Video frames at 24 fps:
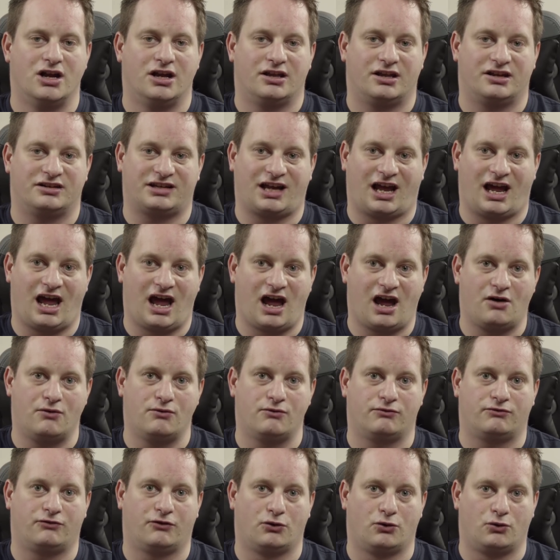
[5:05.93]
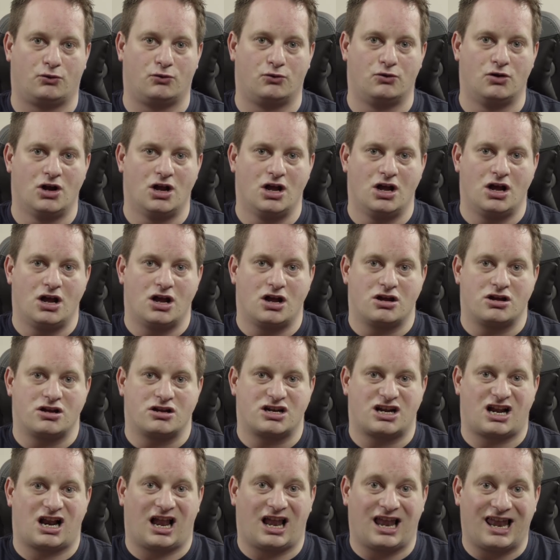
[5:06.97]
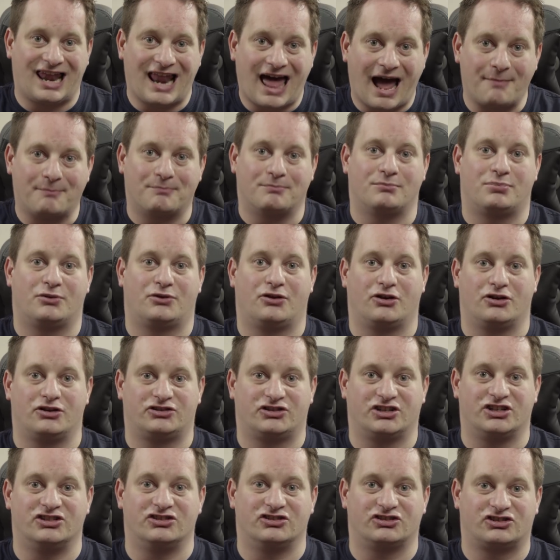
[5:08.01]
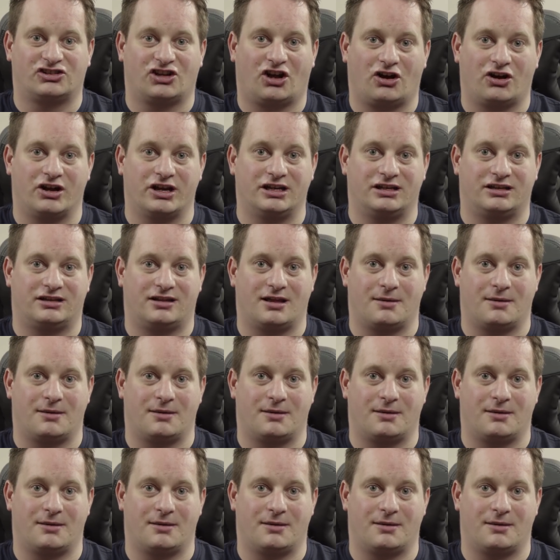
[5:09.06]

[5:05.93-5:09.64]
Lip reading: There's a helpful clamp that's inside